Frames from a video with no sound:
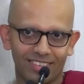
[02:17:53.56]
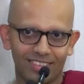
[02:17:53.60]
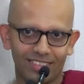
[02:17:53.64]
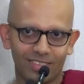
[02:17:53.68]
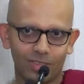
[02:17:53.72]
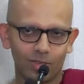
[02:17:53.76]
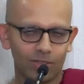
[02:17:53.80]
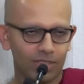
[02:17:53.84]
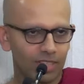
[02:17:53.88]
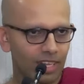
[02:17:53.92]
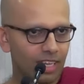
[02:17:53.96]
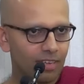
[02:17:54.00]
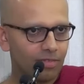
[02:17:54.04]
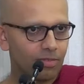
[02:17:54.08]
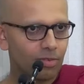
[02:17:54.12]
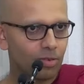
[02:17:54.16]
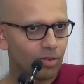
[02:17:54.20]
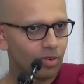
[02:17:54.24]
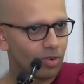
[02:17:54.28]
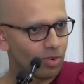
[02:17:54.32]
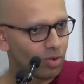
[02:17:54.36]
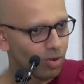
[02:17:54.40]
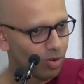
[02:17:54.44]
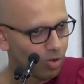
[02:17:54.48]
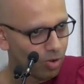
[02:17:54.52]
So,
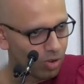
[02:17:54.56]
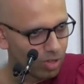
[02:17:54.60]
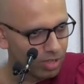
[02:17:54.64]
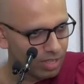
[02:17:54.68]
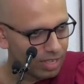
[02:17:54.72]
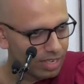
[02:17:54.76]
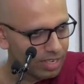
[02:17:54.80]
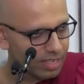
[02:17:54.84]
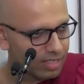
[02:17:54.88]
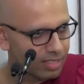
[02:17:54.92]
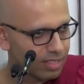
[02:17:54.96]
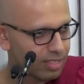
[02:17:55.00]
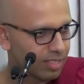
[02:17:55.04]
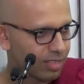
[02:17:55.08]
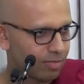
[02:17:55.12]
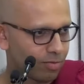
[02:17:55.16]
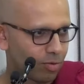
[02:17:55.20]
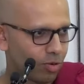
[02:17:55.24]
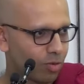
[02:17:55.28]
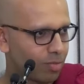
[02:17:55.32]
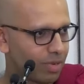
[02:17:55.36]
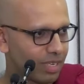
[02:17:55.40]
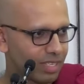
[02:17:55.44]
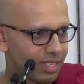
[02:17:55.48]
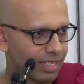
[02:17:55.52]
therefore, all there is is the
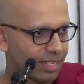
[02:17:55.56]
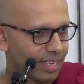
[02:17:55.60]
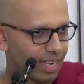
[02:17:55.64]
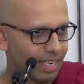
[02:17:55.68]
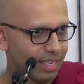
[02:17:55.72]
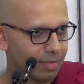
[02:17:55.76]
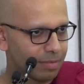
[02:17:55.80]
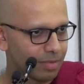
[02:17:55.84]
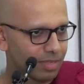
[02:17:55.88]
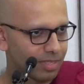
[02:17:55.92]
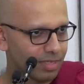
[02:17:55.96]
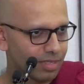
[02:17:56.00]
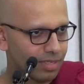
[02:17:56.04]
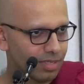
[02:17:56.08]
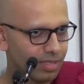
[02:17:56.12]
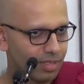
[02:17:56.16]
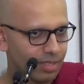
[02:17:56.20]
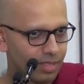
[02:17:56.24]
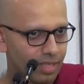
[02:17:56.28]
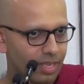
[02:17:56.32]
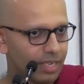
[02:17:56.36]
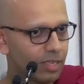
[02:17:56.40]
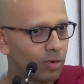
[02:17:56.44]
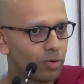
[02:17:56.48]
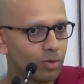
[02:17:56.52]
four basic elements.
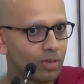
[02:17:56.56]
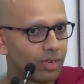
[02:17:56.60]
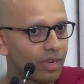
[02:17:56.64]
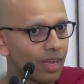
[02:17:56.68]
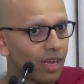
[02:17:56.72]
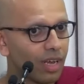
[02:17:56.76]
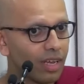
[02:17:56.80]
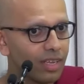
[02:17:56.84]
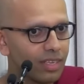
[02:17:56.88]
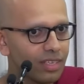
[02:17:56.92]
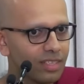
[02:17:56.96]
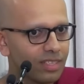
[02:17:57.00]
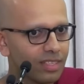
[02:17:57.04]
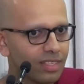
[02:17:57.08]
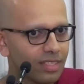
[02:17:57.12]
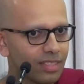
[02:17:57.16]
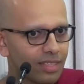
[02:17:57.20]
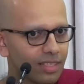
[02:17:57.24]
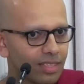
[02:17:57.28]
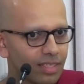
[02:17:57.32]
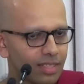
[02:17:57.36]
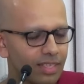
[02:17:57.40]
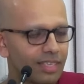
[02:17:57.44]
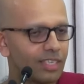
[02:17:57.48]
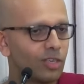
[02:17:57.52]
They don't die,
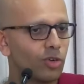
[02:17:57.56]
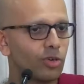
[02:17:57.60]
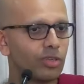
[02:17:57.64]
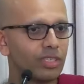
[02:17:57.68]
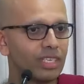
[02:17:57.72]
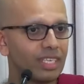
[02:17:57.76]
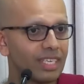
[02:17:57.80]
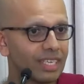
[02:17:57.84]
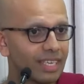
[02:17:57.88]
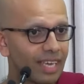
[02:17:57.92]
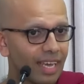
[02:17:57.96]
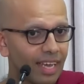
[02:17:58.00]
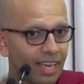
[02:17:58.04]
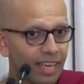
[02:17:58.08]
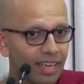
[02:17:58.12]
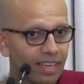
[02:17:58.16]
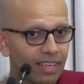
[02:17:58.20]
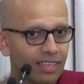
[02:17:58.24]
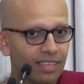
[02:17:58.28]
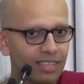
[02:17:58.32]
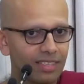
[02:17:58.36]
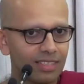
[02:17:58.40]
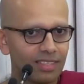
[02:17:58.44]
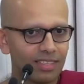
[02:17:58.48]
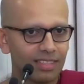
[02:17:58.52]
they don't
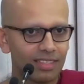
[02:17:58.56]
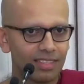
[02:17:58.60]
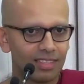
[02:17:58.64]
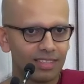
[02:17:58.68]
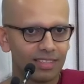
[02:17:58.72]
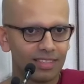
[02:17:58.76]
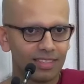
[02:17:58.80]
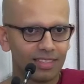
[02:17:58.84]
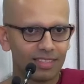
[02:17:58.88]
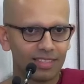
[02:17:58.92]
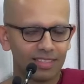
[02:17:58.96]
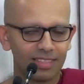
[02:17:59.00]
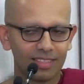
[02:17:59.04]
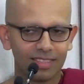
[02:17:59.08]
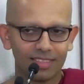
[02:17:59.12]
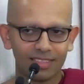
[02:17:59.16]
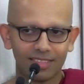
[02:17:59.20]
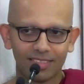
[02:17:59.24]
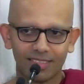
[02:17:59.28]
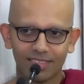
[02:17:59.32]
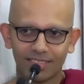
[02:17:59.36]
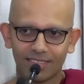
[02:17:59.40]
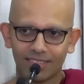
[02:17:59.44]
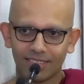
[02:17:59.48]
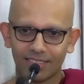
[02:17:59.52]
decay,
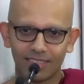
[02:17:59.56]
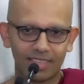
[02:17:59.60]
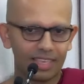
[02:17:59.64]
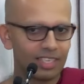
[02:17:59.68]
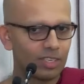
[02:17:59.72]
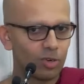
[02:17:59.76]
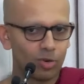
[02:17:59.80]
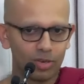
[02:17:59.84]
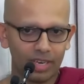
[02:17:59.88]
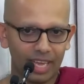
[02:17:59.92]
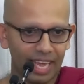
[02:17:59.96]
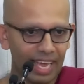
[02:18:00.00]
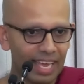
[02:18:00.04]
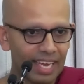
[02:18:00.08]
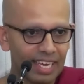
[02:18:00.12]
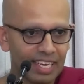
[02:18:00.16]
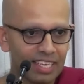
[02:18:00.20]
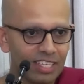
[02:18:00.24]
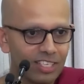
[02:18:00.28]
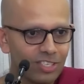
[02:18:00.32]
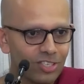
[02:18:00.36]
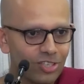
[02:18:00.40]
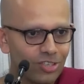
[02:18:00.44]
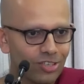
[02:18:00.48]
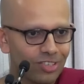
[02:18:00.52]
they don't
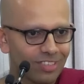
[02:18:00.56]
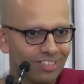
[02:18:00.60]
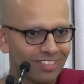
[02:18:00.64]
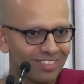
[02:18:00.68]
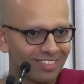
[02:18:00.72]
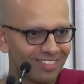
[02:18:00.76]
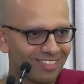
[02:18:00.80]
age.